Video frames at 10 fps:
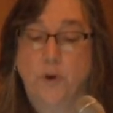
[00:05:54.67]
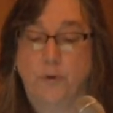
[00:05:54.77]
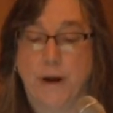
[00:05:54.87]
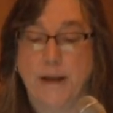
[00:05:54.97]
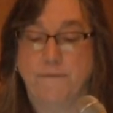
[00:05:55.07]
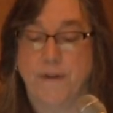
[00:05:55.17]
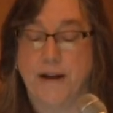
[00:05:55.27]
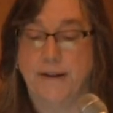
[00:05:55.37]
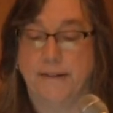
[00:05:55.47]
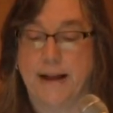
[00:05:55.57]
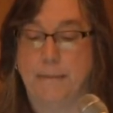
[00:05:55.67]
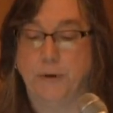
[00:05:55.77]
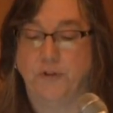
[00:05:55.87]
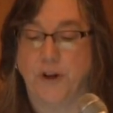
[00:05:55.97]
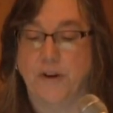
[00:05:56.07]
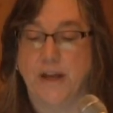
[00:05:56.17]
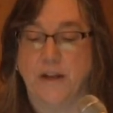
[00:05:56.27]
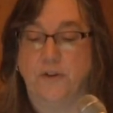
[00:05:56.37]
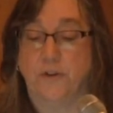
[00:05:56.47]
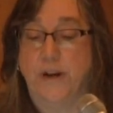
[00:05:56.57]
training fund established
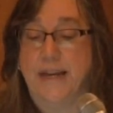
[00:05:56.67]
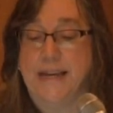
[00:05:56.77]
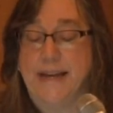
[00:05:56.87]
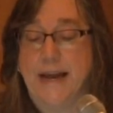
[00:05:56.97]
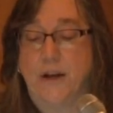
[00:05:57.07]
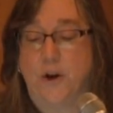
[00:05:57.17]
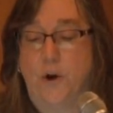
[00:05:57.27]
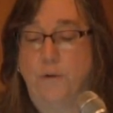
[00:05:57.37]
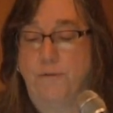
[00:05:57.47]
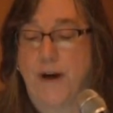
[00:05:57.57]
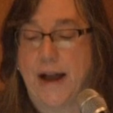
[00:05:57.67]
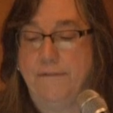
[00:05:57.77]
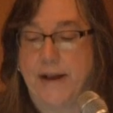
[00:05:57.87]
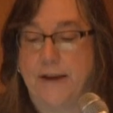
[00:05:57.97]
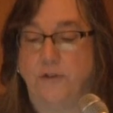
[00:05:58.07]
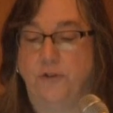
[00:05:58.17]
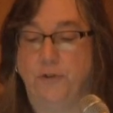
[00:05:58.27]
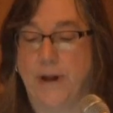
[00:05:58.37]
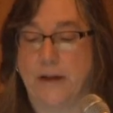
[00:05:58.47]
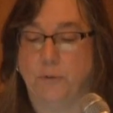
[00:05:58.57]
under Indiana Code
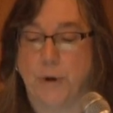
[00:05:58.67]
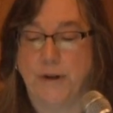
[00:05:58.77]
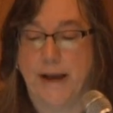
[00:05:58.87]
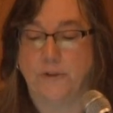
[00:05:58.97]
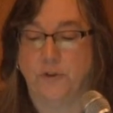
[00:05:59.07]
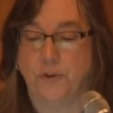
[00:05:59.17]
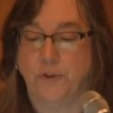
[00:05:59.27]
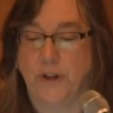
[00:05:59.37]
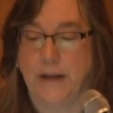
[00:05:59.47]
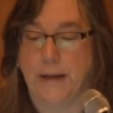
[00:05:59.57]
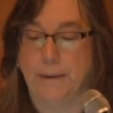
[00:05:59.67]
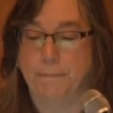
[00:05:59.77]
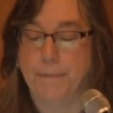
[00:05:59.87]
5-2-1-13.